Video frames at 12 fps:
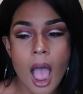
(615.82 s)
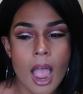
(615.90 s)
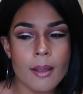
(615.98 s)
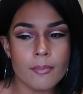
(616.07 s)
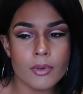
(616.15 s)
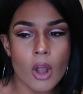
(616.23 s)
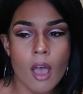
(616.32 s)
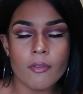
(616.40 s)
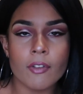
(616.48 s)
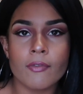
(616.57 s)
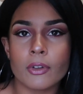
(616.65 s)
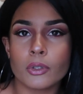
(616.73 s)
I'm
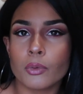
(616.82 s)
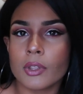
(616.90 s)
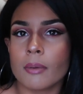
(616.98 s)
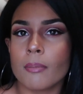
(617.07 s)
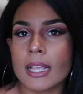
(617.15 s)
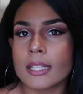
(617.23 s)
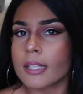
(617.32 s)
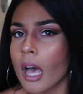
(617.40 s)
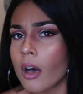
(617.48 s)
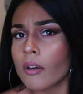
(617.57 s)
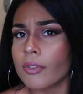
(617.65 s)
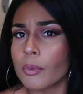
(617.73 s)
not fulfilled within
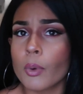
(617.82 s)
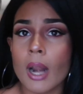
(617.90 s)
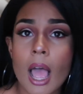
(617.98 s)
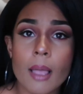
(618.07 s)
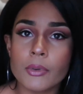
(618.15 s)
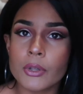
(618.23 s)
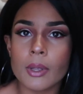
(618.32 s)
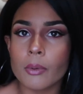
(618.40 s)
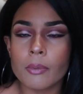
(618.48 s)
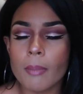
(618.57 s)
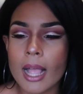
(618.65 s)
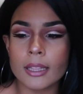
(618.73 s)
myself and what I'm doing
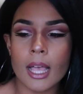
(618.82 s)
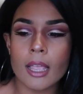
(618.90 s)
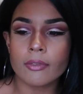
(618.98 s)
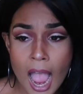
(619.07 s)
with my life.